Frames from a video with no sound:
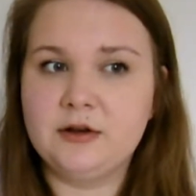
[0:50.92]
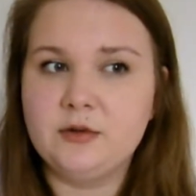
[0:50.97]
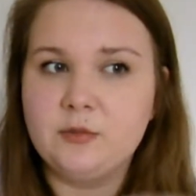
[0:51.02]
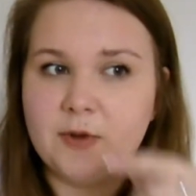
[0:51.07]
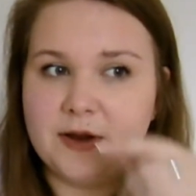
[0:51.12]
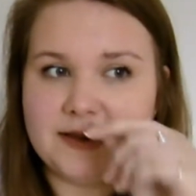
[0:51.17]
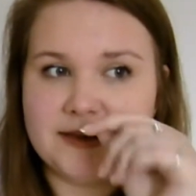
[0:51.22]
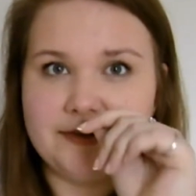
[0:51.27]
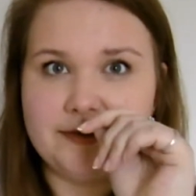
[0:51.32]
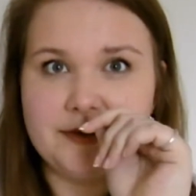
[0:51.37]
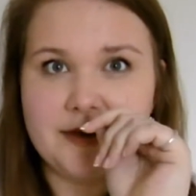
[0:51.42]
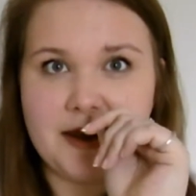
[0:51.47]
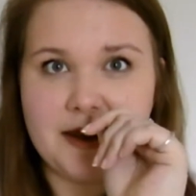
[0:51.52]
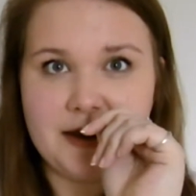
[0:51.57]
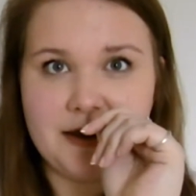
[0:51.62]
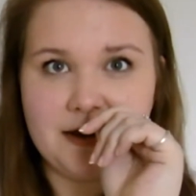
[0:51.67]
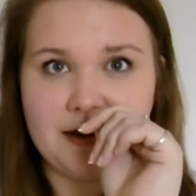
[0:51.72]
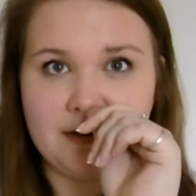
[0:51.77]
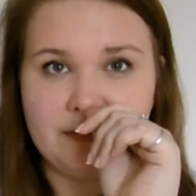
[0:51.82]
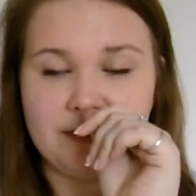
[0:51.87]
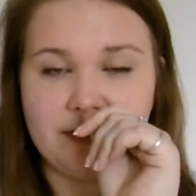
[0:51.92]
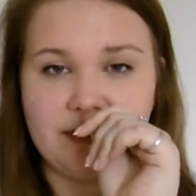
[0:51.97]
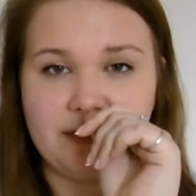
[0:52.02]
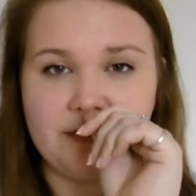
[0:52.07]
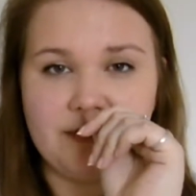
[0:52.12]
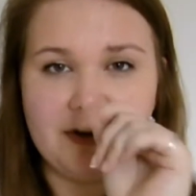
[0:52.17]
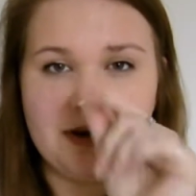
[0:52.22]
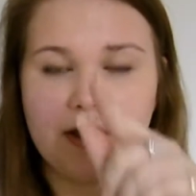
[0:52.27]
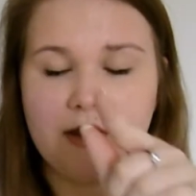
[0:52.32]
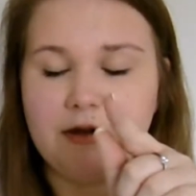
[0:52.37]
Wednesday after
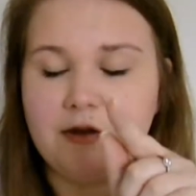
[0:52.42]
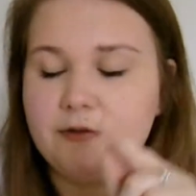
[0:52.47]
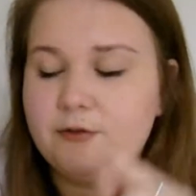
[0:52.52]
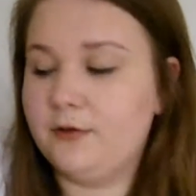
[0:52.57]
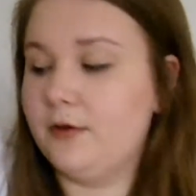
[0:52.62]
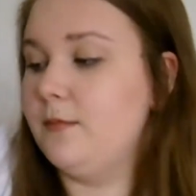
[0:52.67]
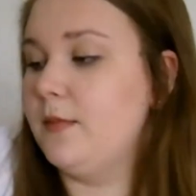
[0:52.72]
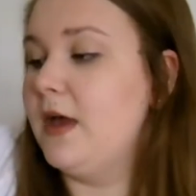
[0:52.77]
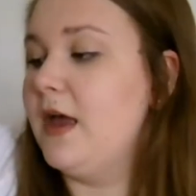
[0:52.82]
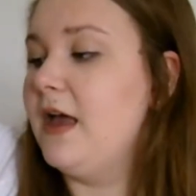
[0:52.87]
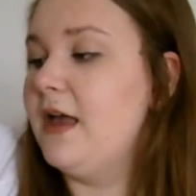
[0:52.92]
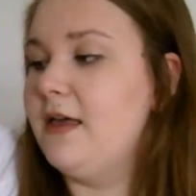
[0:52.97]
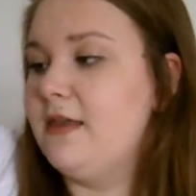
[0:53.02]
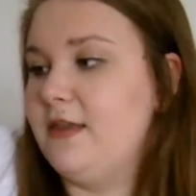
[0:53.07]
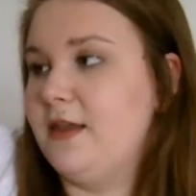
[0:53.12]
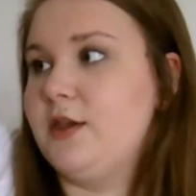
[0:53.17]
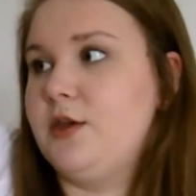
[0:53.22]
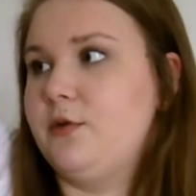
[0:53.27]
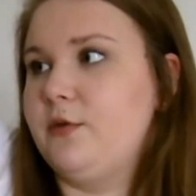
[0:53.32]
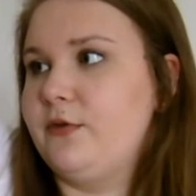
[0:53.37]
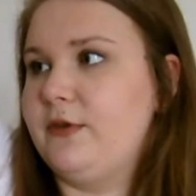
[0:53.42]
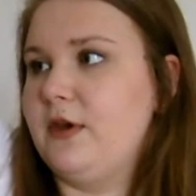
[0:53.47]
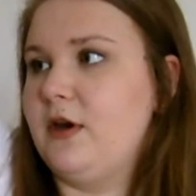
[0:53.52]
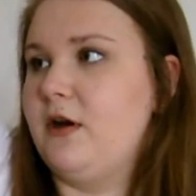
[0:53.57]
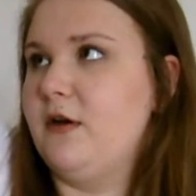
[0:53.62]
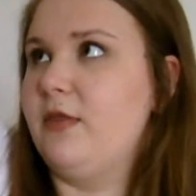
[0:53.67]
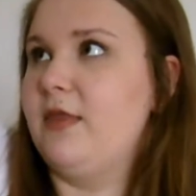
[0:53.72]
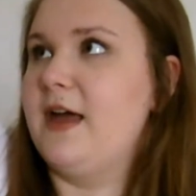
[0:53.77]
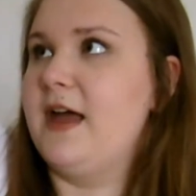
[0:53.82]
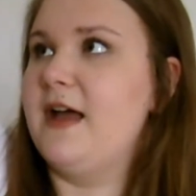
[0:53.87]
this video goes up, and you will see it
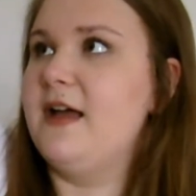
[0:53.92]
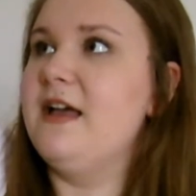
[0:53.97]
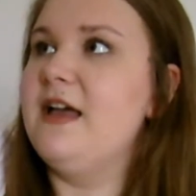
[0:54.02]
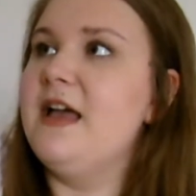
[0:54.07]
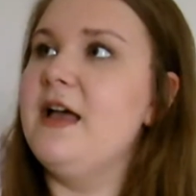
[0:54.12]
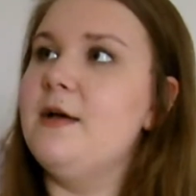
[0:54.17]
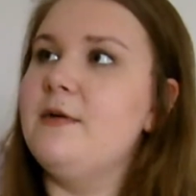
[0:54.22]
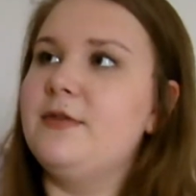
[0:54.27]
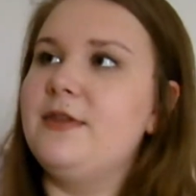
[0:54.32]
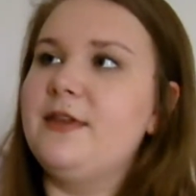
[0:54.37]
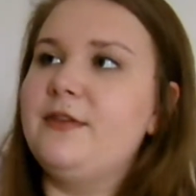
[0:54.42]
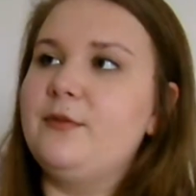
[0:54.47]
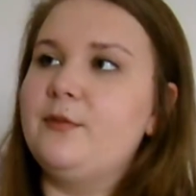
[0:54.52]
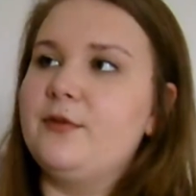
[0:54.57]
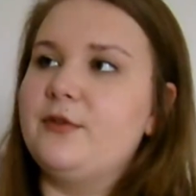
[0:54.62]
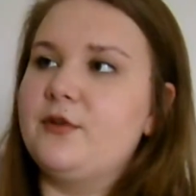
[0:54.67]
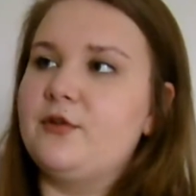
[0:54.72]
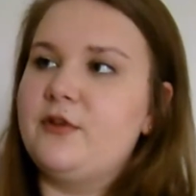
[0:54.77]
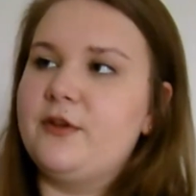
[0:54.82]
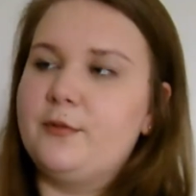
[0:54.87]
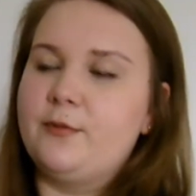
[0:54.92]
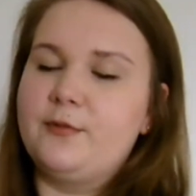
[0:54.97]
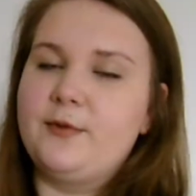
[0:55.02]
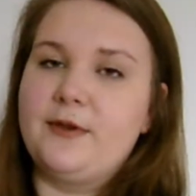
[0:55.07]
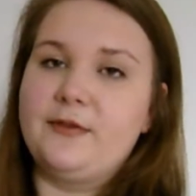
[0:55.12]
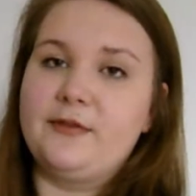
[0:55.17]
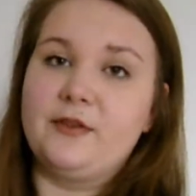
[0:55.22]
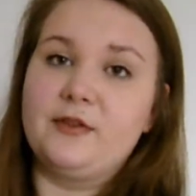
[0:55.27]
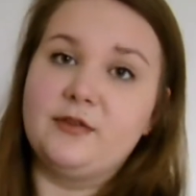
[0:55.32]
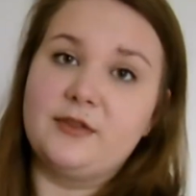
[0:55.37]
on there. This was a Christmas
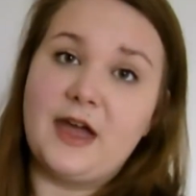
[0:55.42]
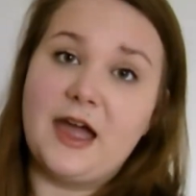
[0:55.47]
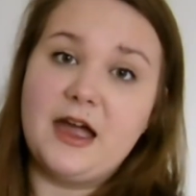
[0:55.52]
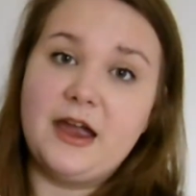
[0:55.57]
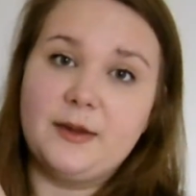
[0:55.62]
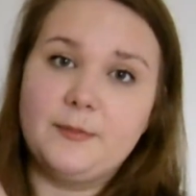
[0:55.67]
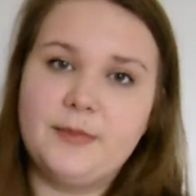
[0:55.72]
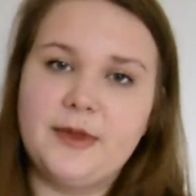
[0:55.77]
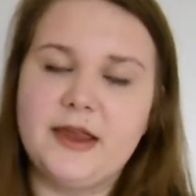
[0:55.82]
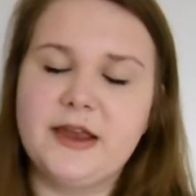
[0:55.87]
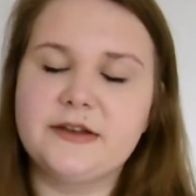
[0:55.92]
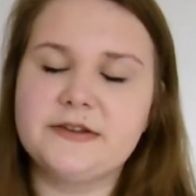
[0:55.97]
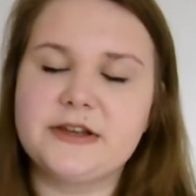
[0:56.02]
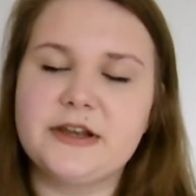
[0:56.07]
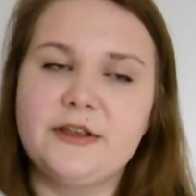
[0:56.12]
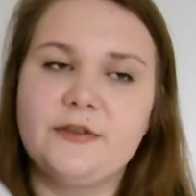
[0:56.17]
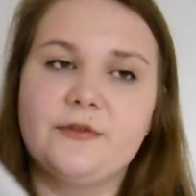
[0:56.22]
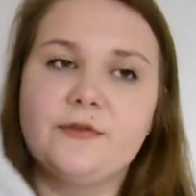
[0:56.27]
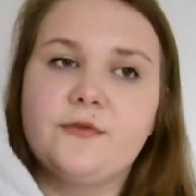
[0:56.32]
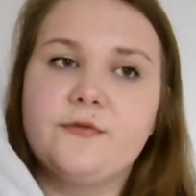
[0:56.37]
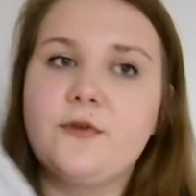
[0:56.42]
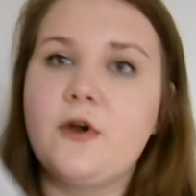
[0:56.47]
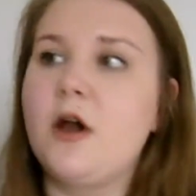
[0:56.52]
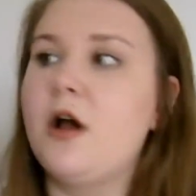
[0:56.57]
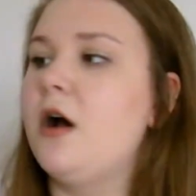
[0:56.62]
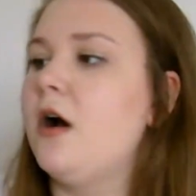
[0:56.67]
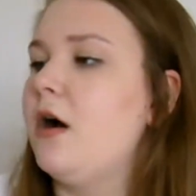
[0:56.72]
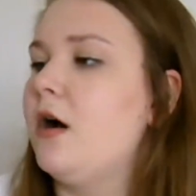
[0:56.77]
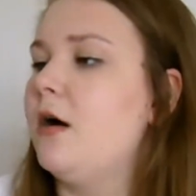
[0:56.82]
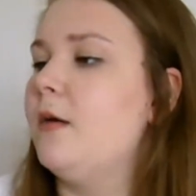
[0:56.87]
present that I picked. It's
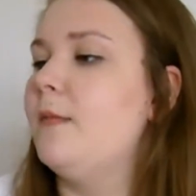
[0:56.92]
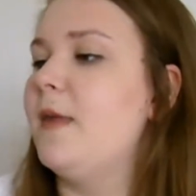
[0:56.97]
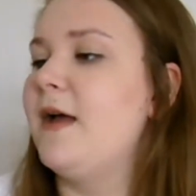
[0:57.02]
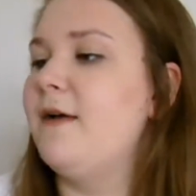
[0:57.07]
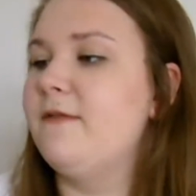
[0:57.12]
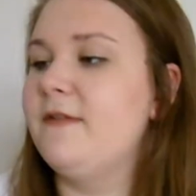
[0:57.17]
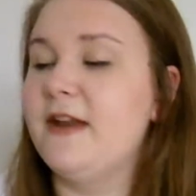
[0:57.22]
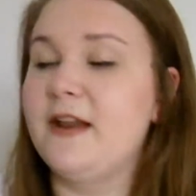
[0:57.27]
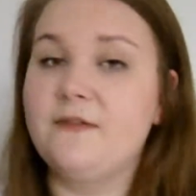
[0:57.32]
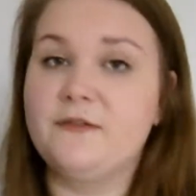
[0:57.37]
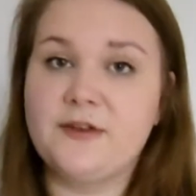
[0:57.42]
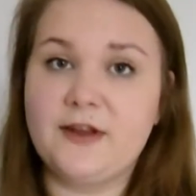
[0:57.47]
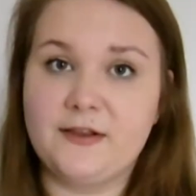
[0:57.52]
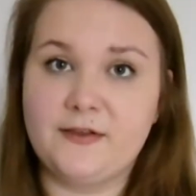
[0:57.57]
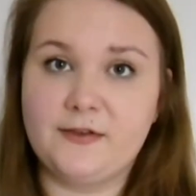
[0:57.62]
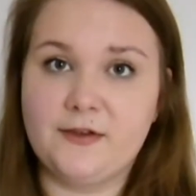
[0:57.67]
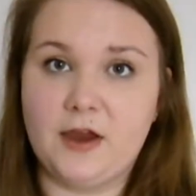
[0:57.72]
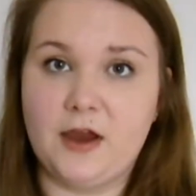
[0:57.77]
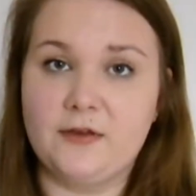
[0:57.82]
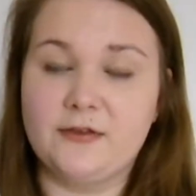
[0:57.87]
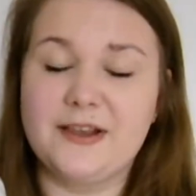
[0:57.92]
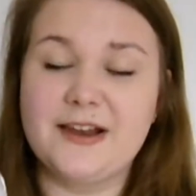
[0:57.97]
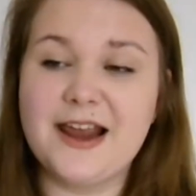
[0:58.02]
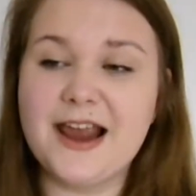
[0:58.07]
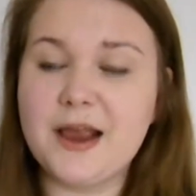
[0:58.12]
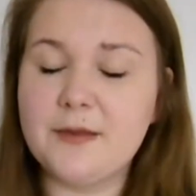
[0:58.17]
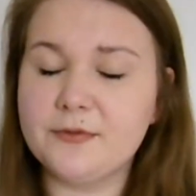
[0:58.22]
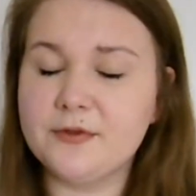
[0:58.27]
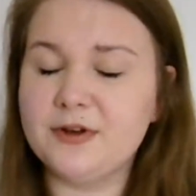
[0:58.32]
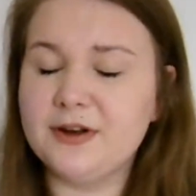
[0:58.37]
from F&F Tesco's and I
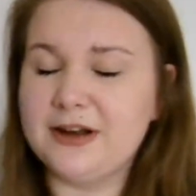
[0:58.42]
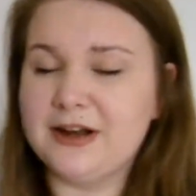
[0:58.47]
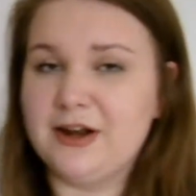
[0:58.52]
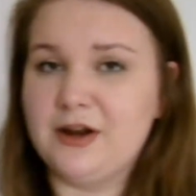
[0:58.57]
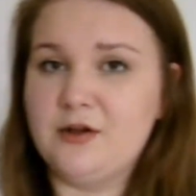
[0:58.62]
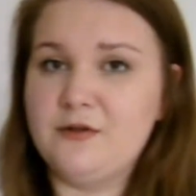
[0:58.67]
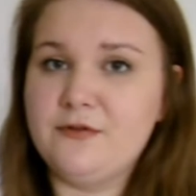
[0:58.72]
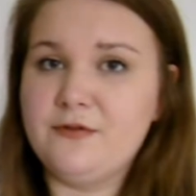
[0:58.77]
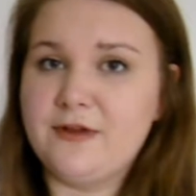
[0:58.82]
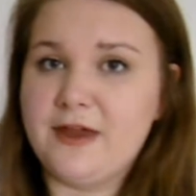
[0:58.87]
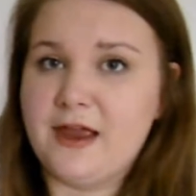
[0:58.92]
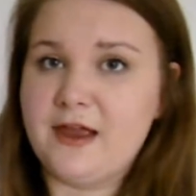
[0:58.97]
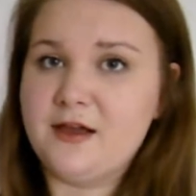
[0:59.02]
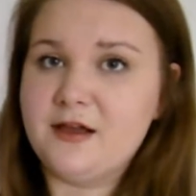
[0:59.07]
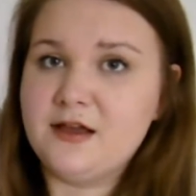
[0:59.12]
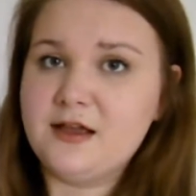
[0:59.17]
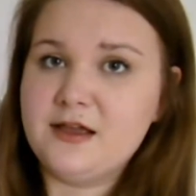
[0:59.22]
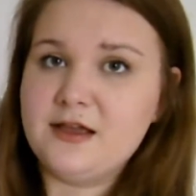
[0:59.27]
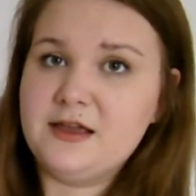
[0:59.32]
absolutely love it.